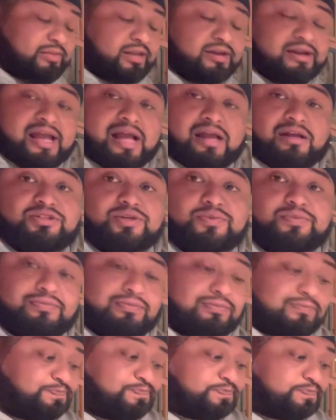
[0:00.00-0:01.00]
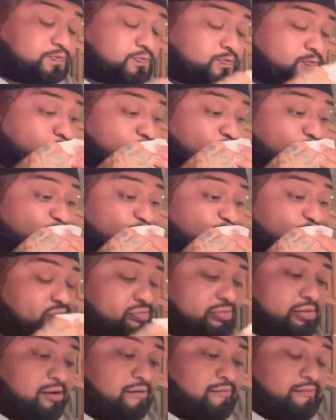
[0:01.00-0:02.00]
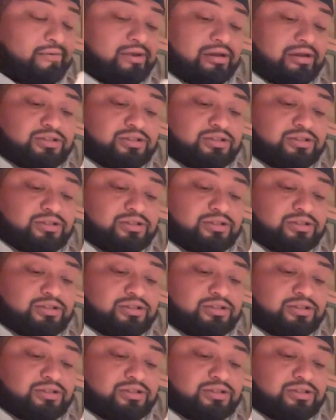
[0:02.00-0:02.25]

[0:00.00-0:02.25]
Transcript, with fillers: Yeah, I'm gonna be making some lemon chicken for them.